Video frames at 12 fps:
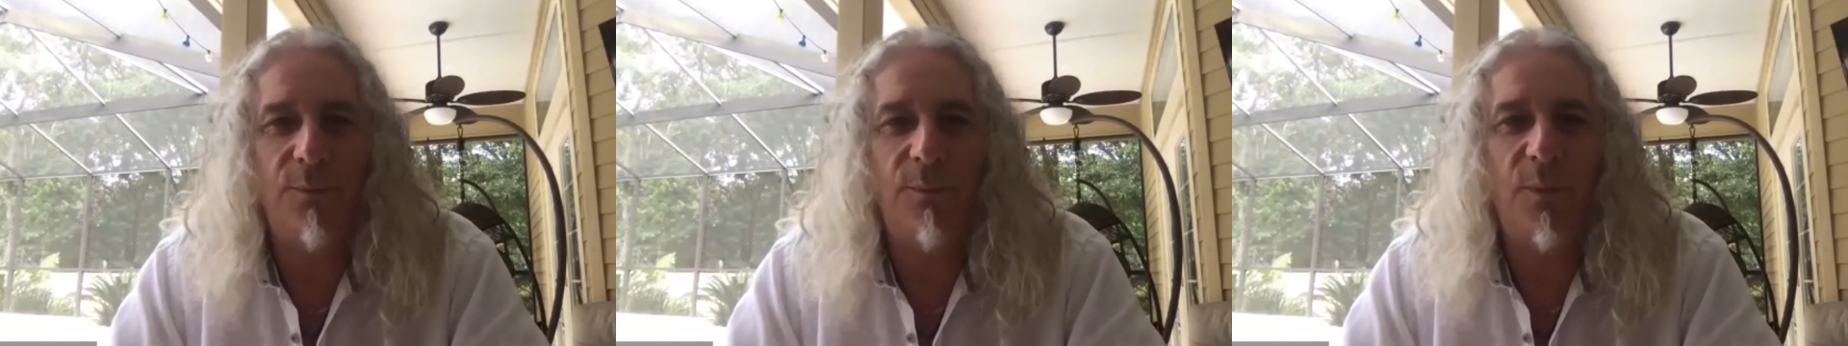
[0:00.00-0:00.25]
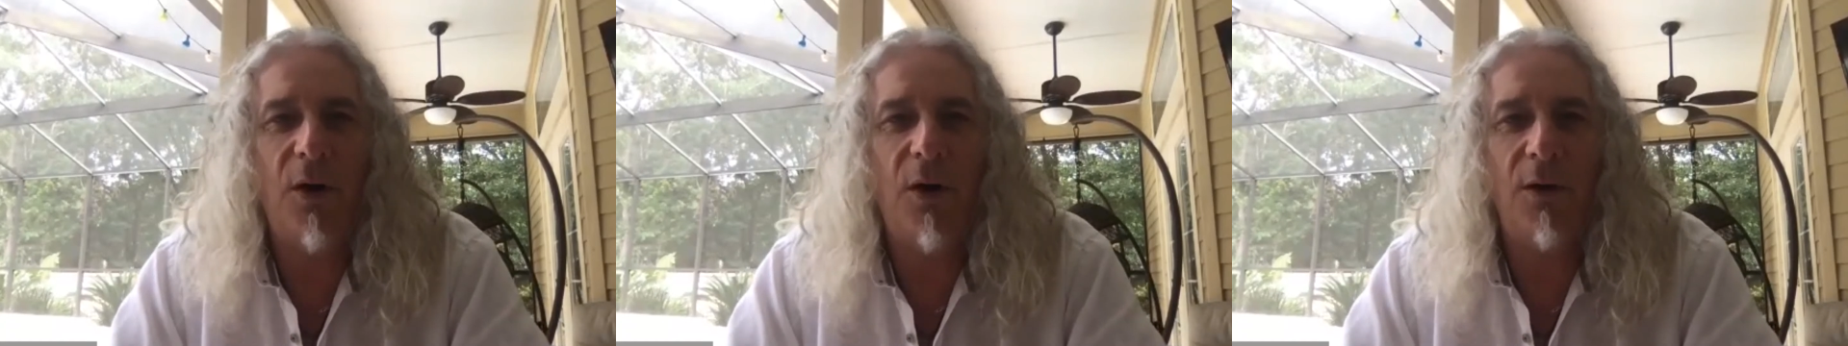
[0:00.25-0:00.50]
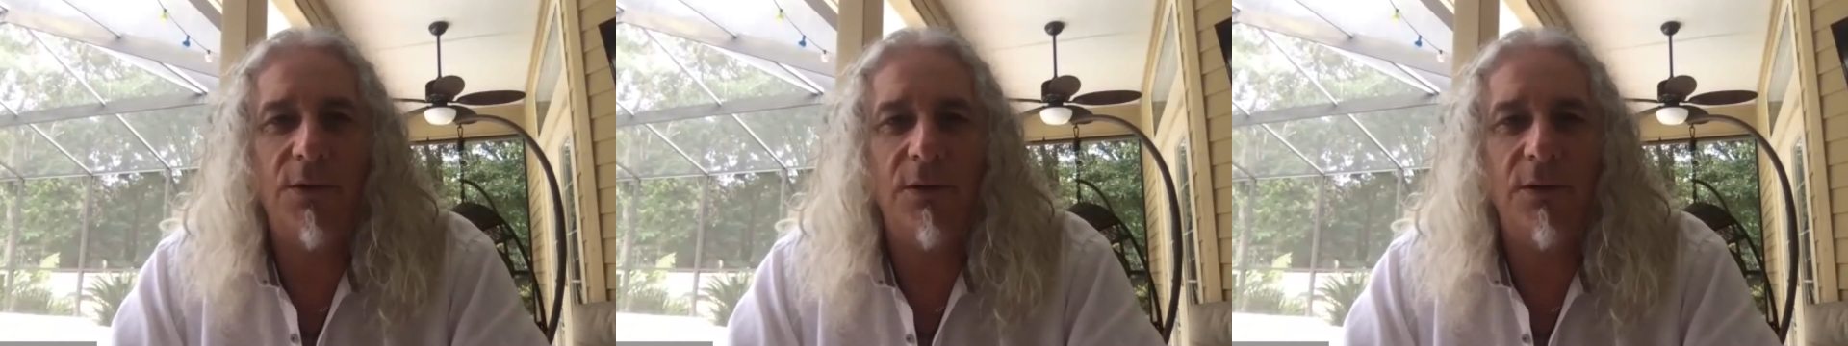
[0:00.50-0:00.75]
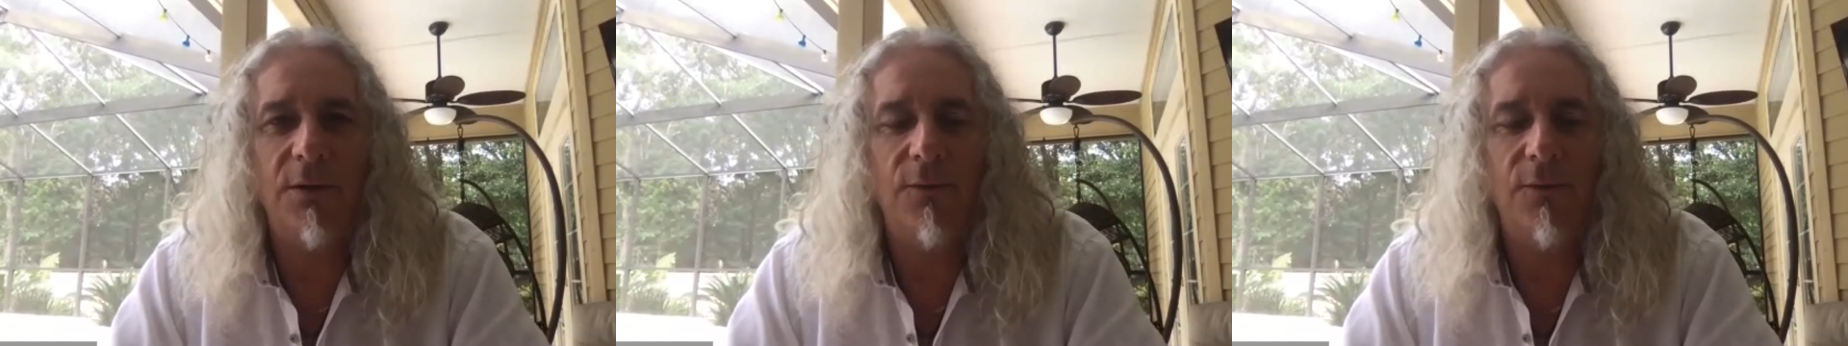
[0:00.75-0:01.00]
bugs
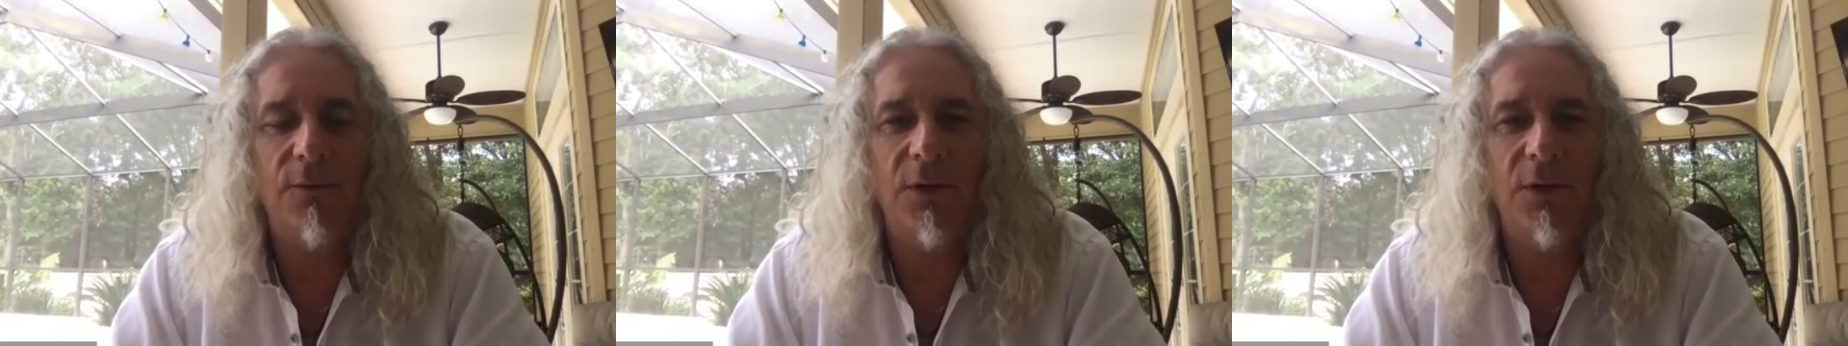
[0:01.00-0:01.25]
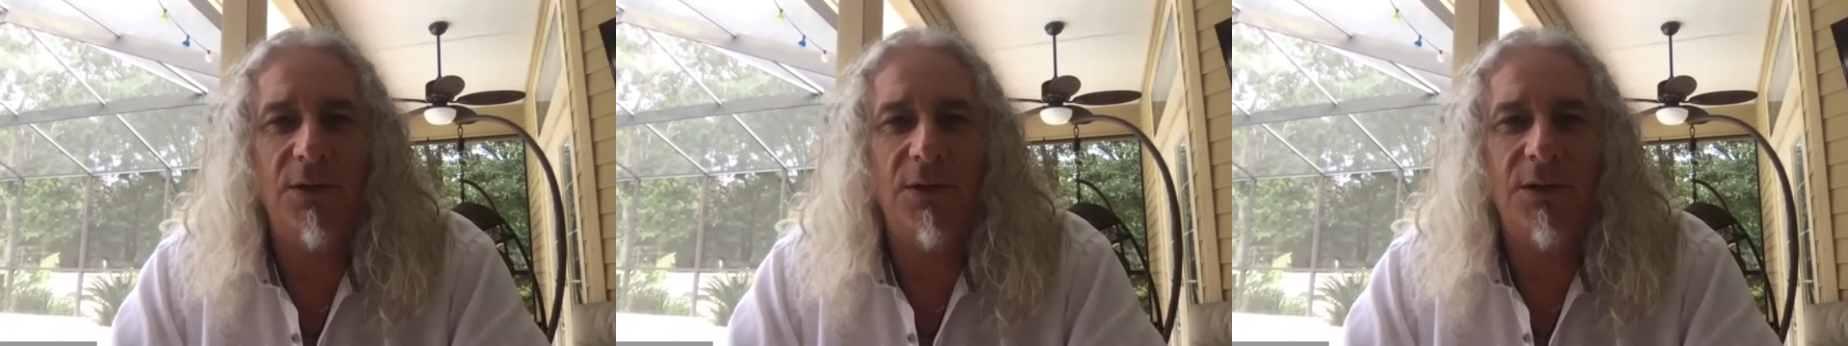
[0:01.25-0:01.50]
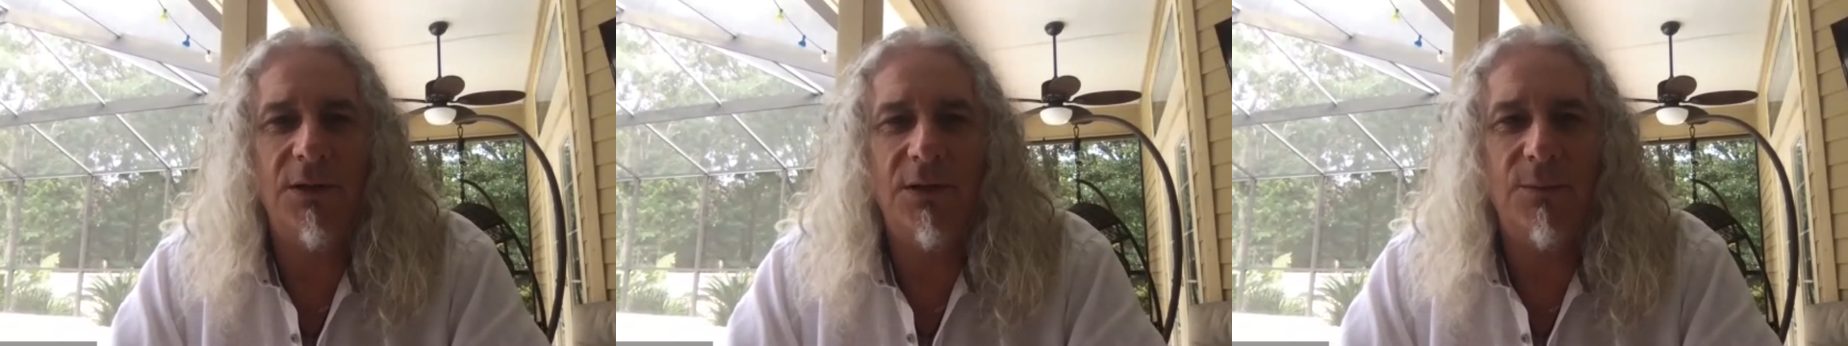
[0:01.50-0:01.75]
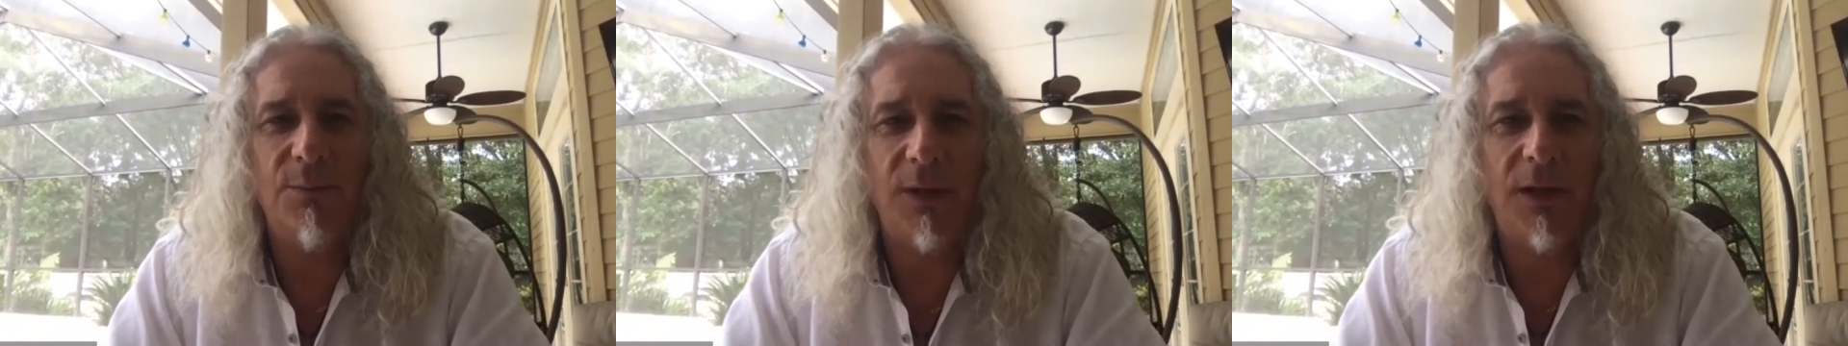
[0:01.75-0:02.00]
and different
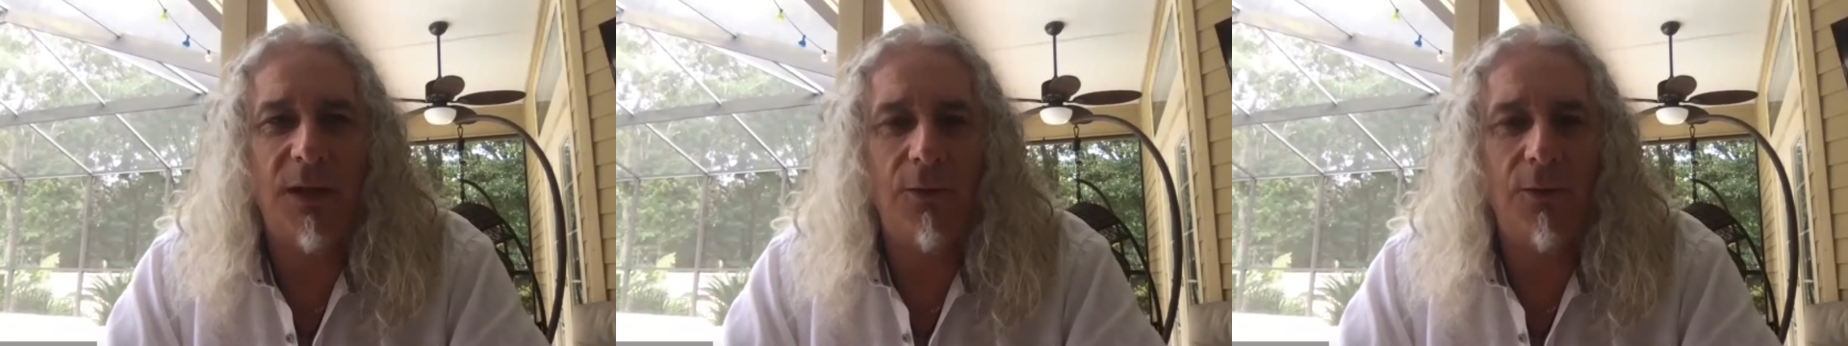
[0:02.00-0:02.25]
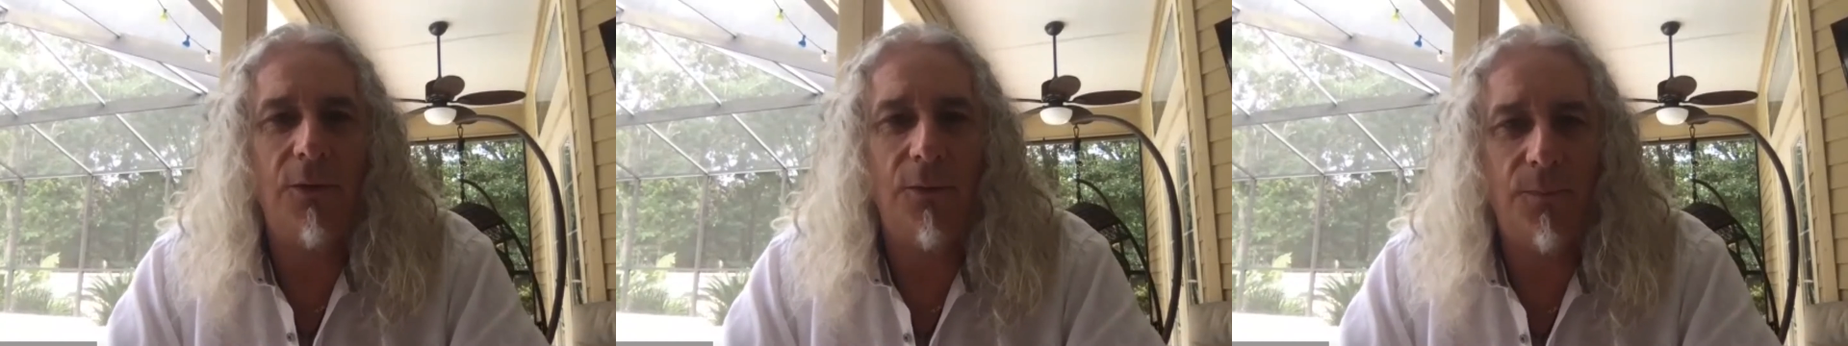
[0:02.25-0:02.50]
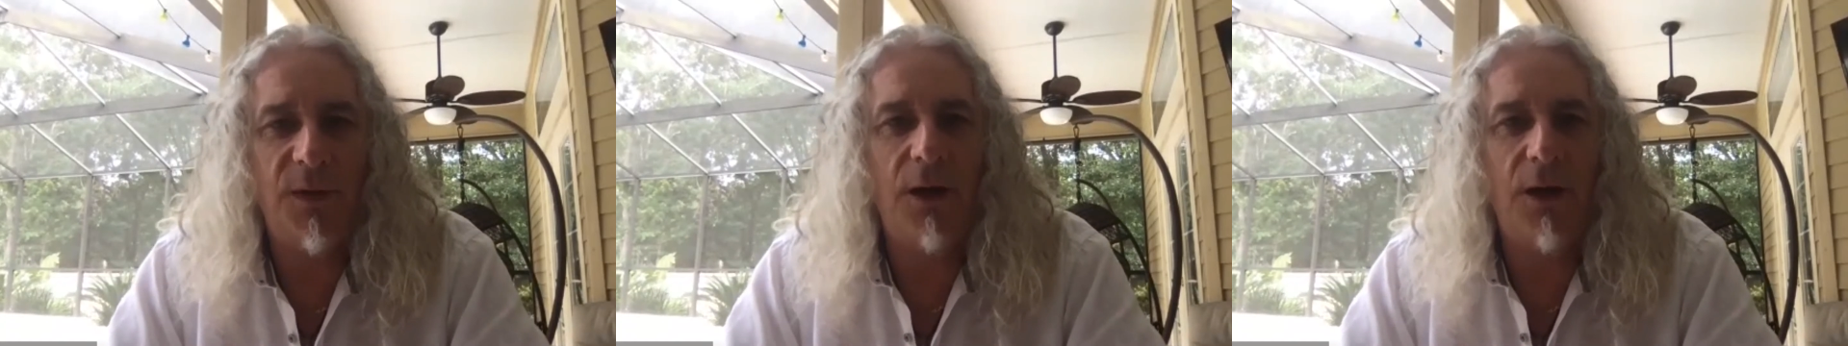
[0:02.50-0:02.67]
diseases, but I don't know.